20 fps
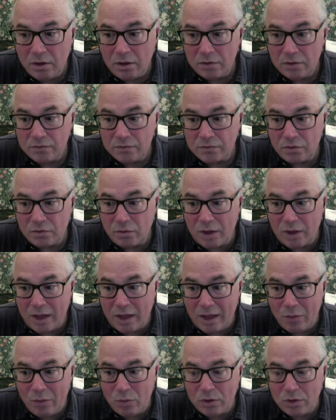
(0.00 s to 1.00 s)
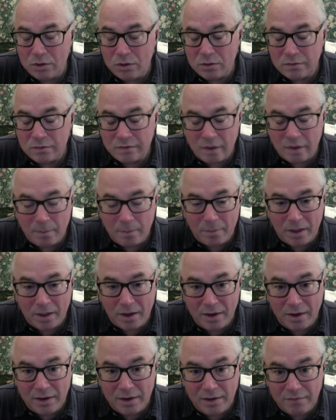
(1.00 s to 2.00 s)
So I wouldn't uh, buy
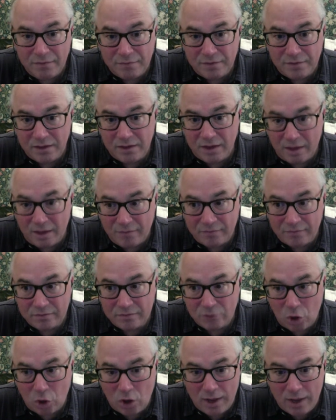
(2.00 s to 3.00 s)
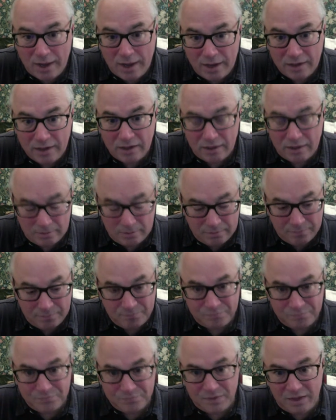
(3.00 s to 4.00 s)
it if they haven't got any
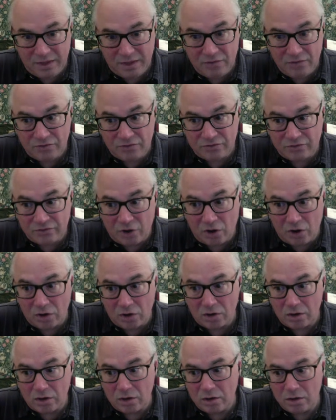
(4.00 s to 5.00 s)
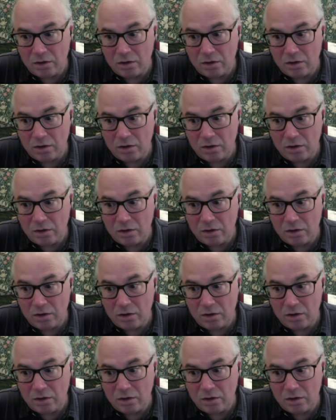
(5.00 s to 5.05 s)
in stock